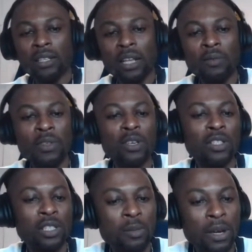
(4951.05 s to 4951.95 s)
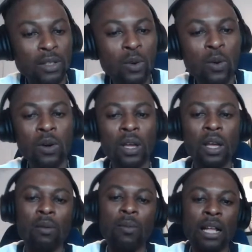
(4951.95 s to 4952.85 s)
I mean, you can see my door,
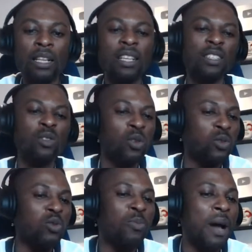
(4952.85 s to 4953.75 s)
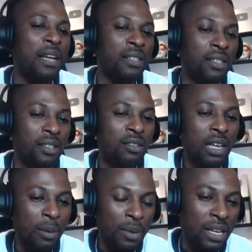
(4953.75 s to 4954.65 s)
but at least it's not too bad. You look
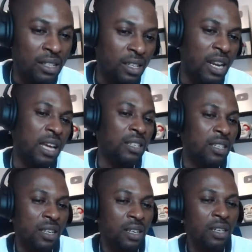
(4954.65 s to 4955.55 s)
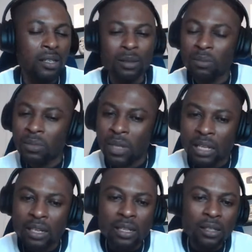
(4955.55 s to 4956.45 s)
at me like this, you're like, at
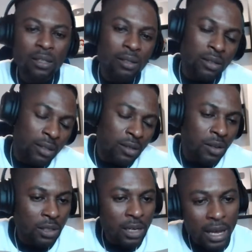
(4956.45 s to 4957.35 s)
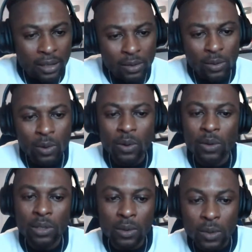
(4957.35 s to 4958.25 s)
least it's not an eyesore.
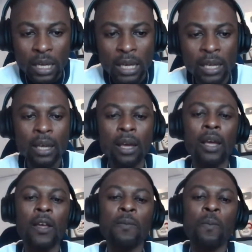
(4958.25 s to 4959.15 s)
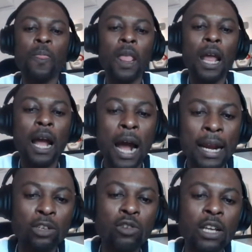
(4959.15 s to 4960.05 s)
It's okay. And I
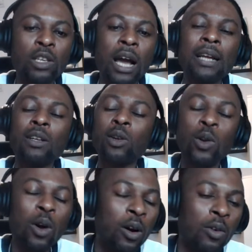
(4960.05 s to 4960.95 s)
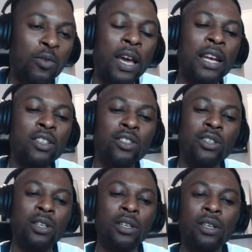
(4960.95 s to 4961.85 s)
try to add a lot of
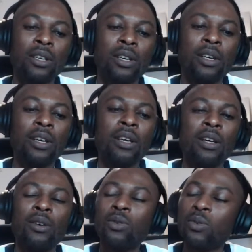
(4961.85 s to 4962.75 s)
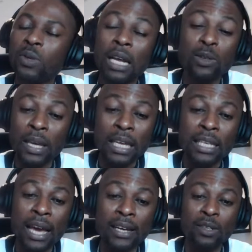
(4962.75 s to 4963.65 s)
energy. That's why I get tired.